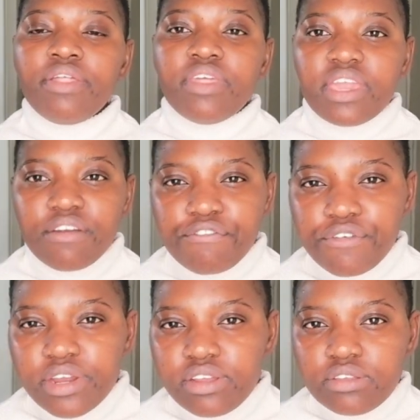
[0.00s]
the
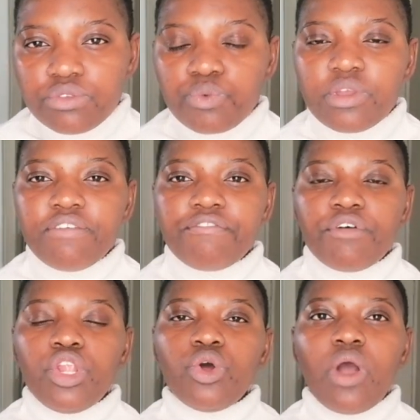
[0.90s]
IFRS, we
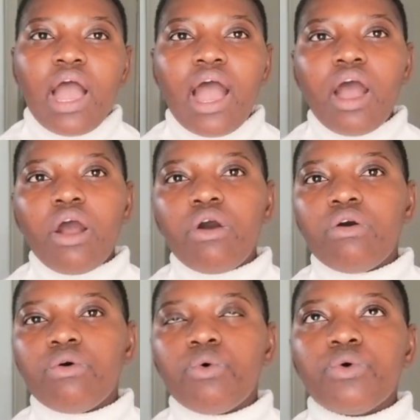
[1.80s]
follow
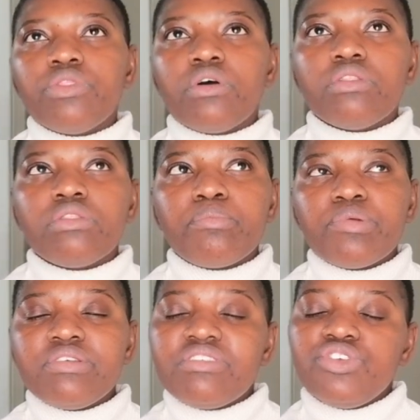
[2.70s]
how all the, the
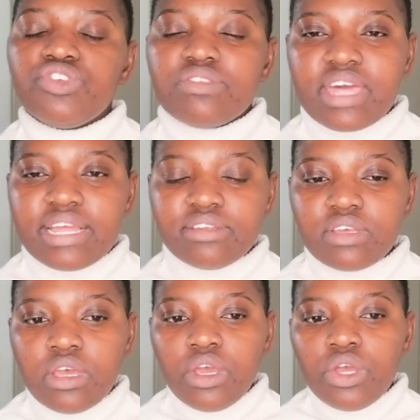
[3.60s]
procedures
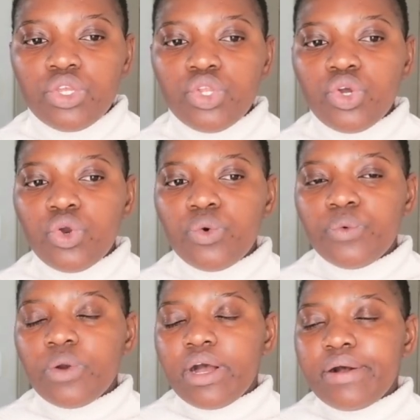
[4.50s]
that you
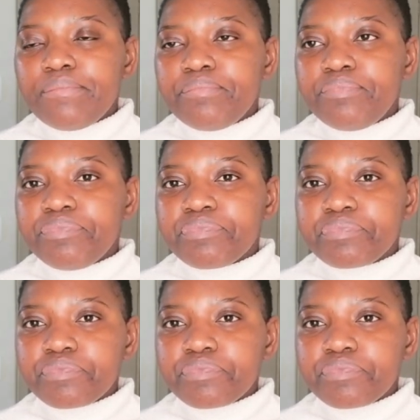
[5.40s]
know um,